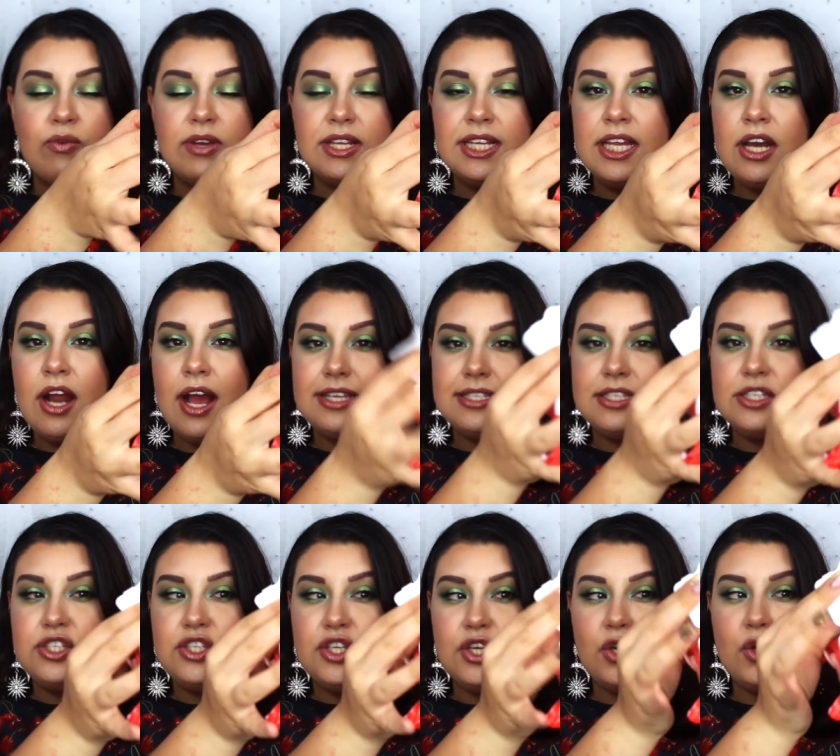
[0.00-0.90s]
really nice
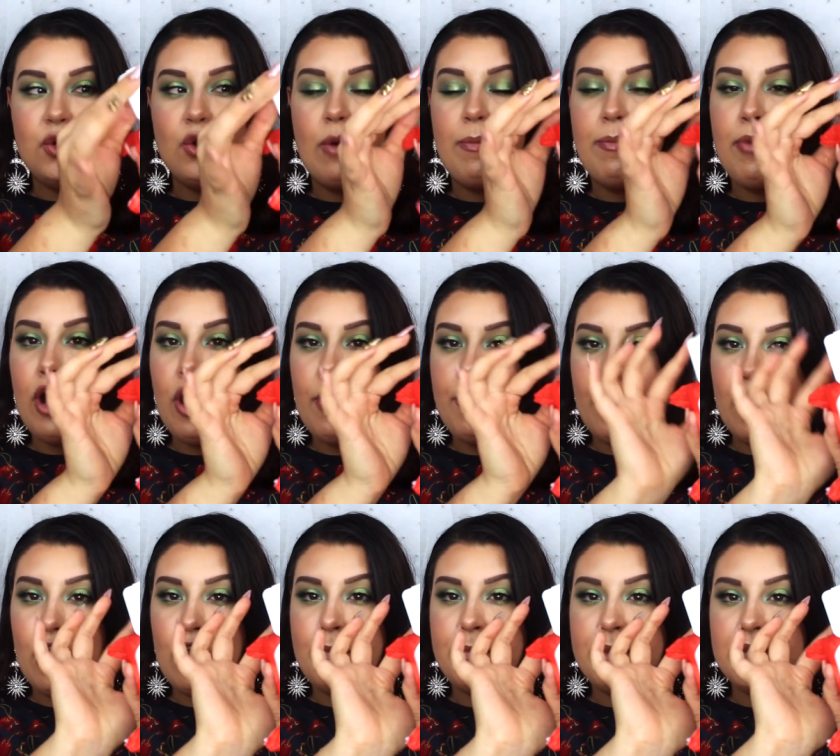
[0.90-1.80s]
and secure pop
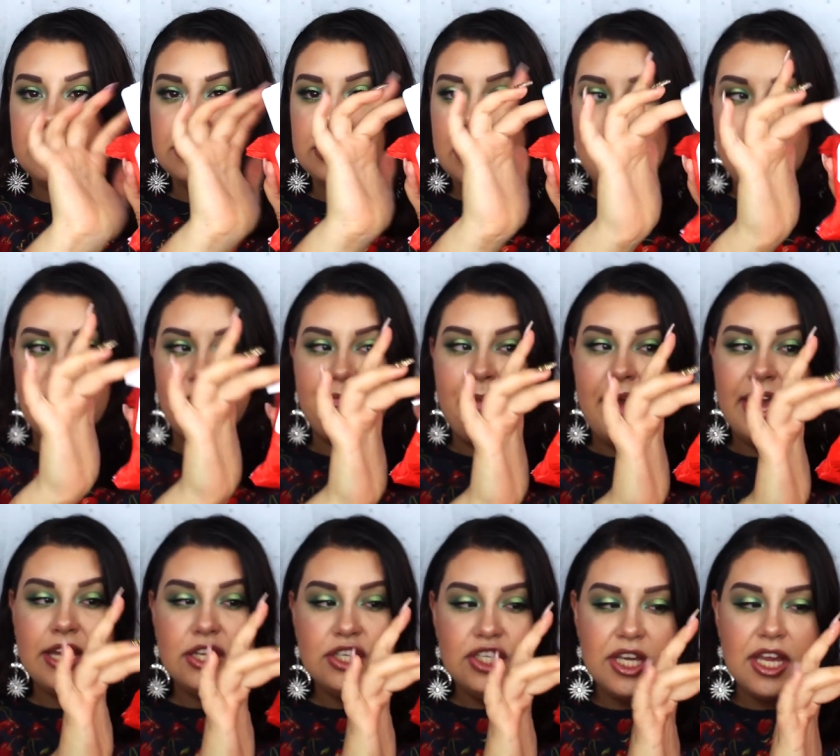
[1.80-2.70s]
open type of
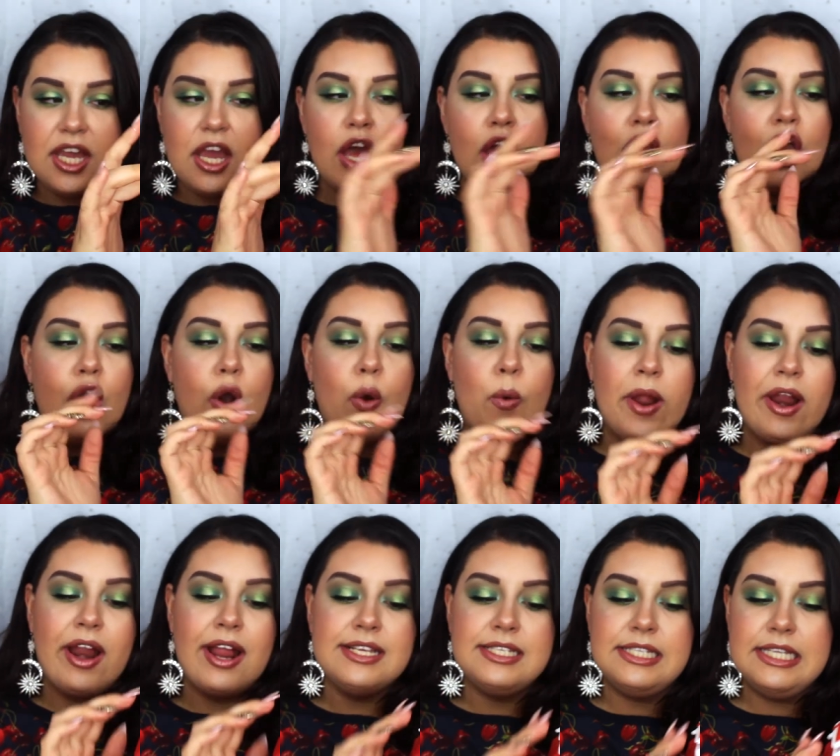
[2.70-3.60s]
packaging,
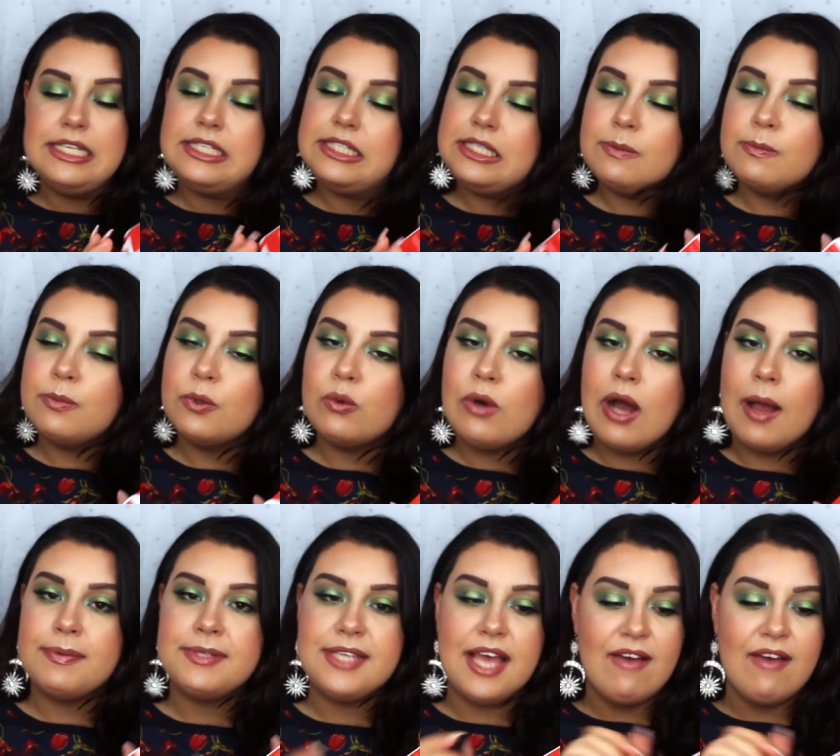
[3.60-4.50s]
whereas the simple wipes